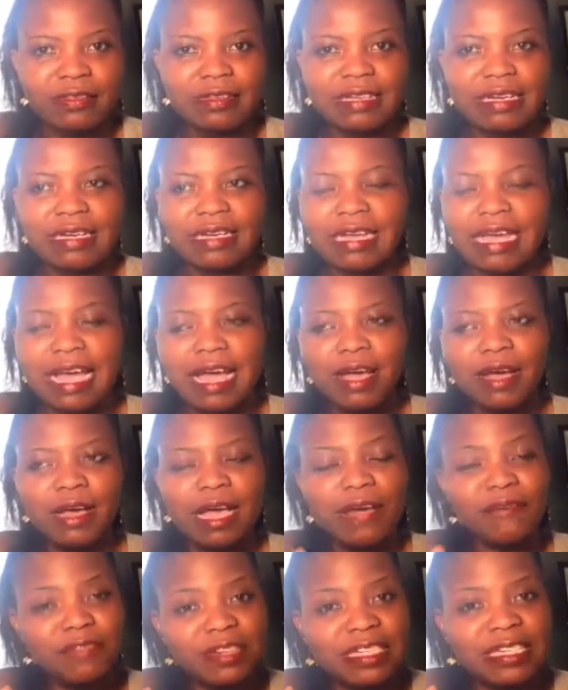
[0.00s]
and
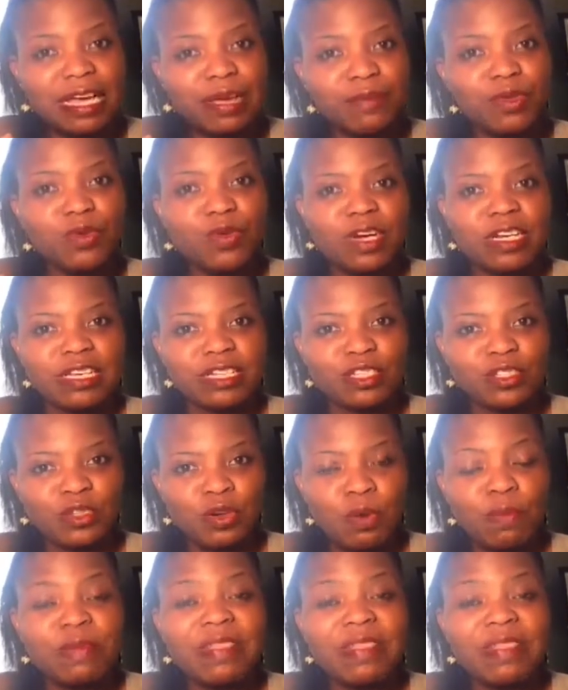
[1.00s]
every time you want to stop,